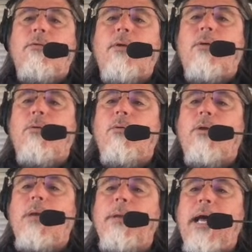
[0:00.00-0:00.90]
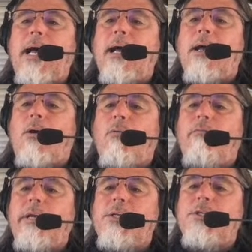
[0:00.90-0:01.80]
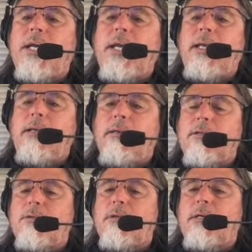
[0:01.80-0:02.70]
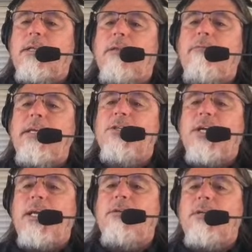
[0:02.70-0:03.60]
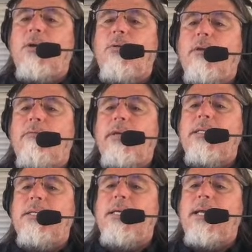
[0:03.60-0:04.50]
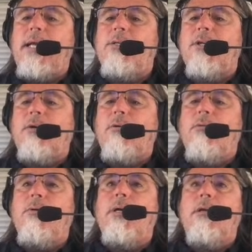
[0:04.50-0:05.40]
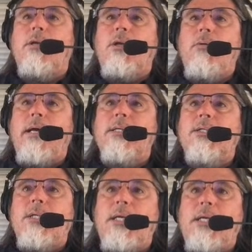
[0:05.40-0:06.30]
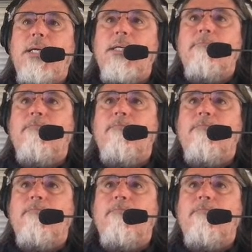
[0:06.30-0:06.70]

So keep an eye on Vechain. Let's look at the Vechain token, VTHO USD